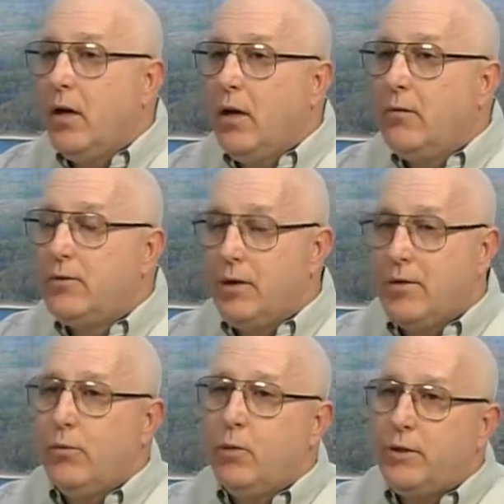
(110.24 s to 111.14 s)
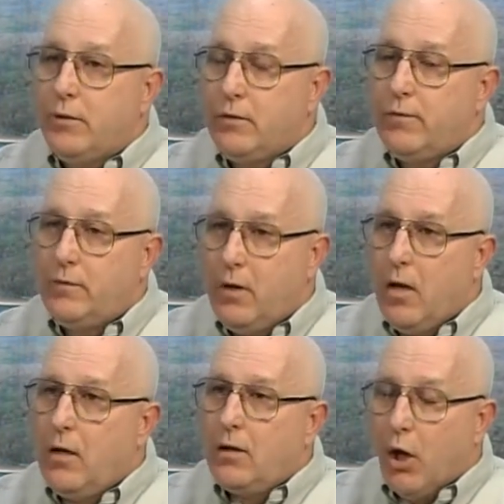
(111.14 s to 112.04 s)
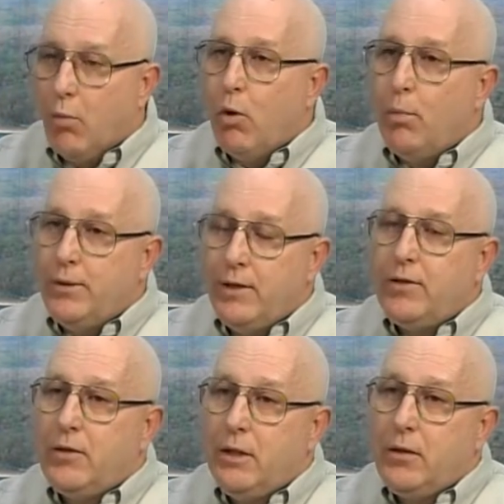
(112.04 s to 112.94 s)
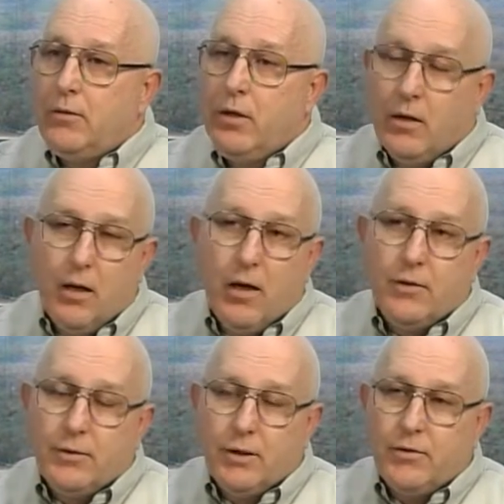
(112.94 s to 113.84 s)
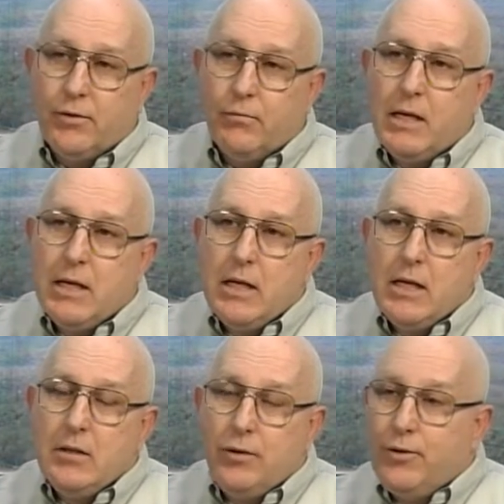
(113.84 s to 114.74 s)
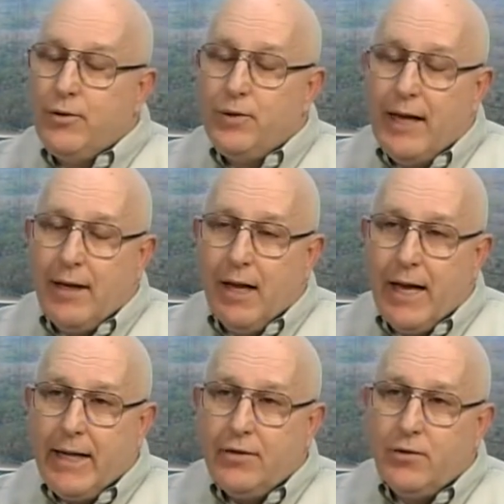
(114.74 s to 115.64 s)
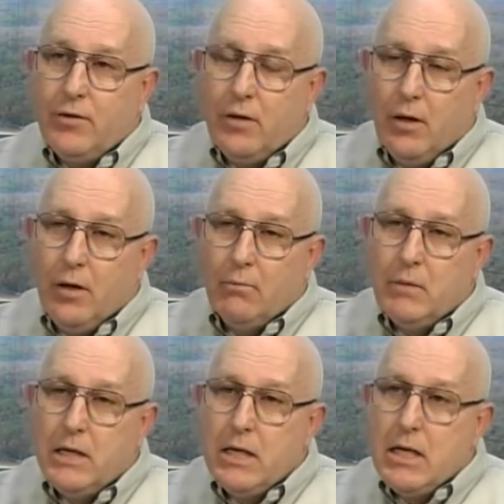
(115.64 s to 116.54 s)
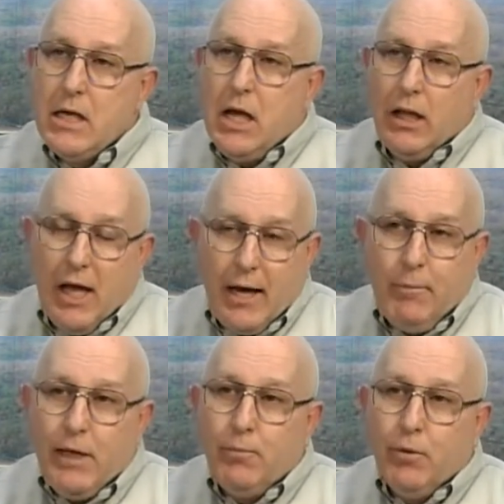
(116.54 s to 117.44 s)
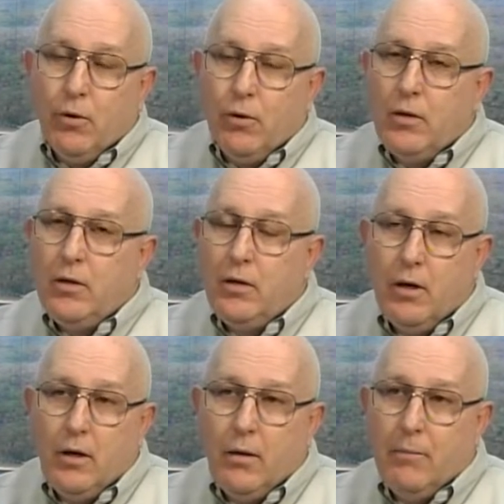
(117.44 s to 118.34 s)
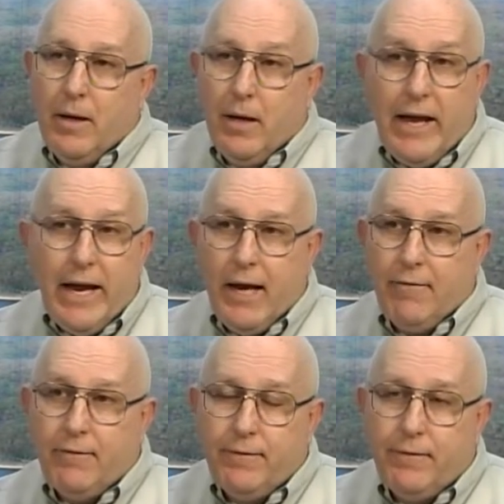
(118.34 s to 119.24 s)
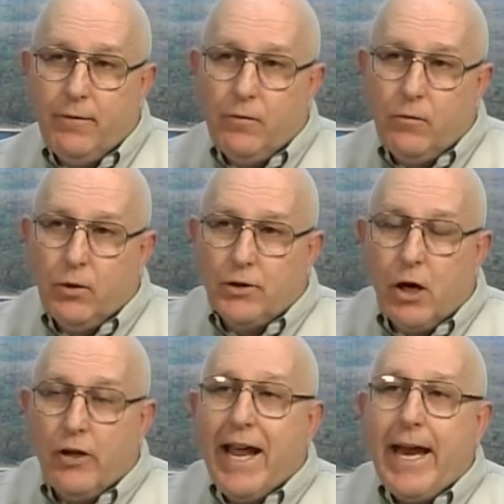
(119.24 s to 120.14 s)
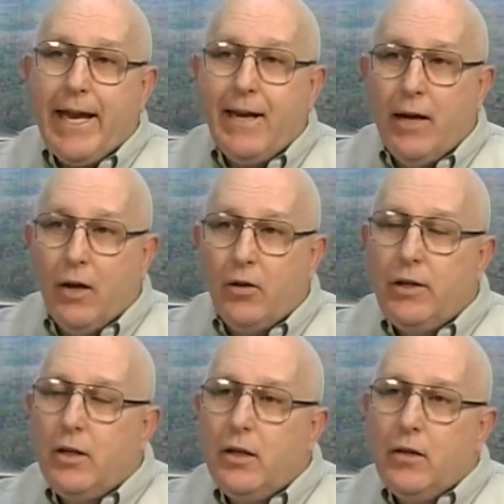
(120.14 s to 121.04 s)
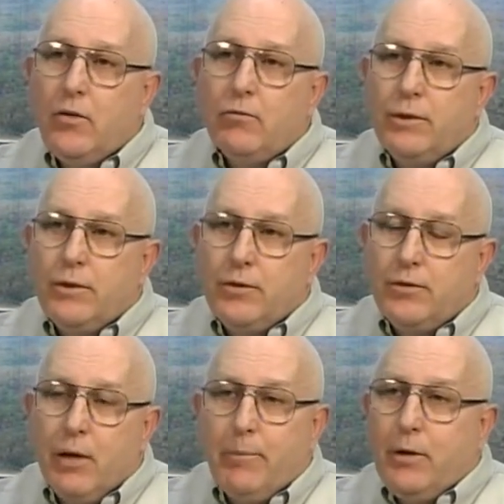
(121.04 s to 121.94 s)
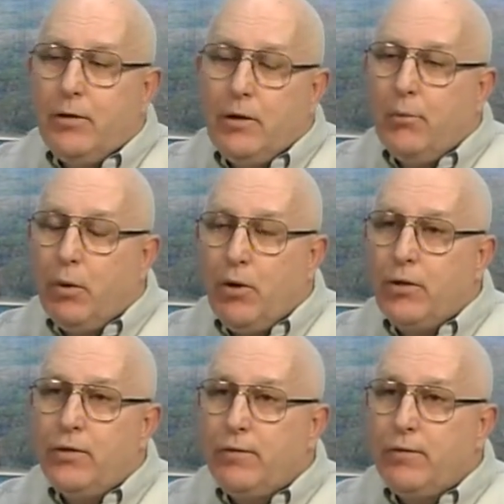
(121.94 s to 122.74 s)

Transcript: system, which is global positioning system, uses satellites. A lot of people have what's called a handheld, which is something you can purchase for